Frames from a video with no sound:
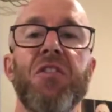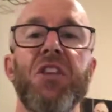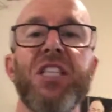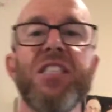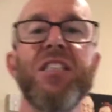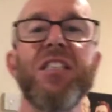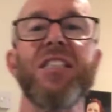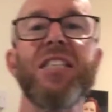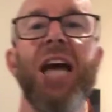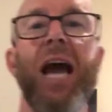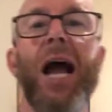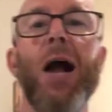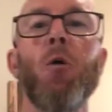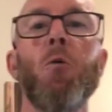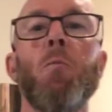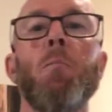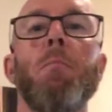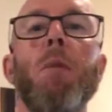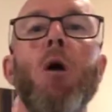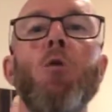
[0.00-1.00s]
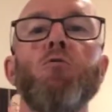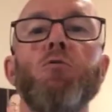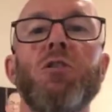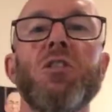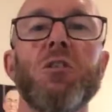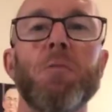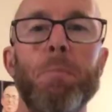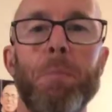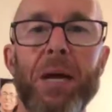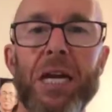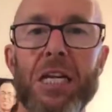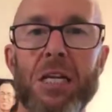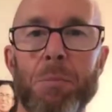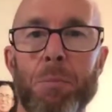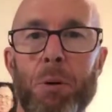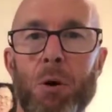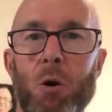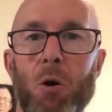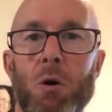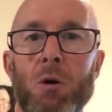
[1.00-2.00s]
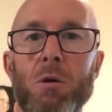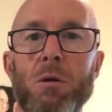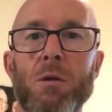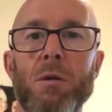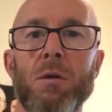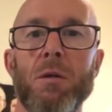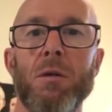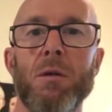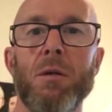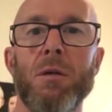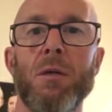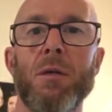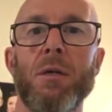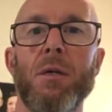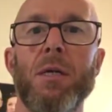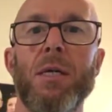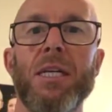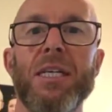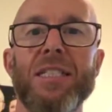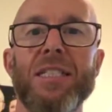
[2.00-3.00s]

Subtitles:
Okay, this is how most people